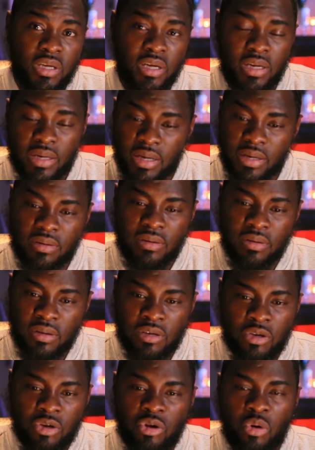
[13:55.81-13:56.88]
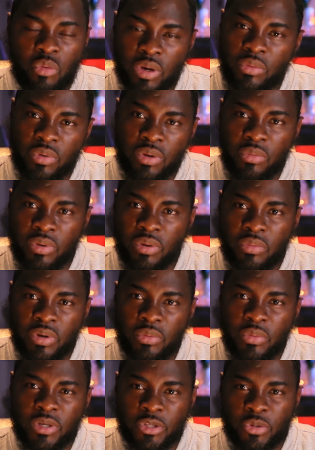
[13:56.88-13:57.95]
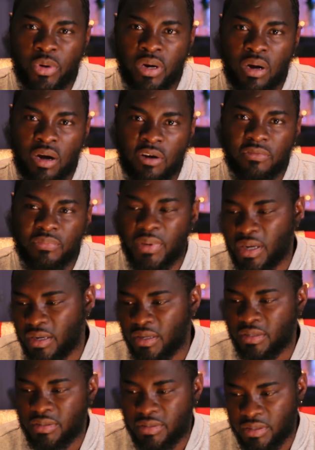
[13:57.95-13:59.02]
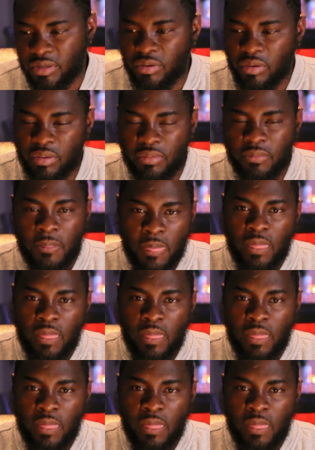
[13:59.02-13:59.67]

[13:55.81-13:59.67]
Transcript: And then, you know, we, we, we, we square off because, you know,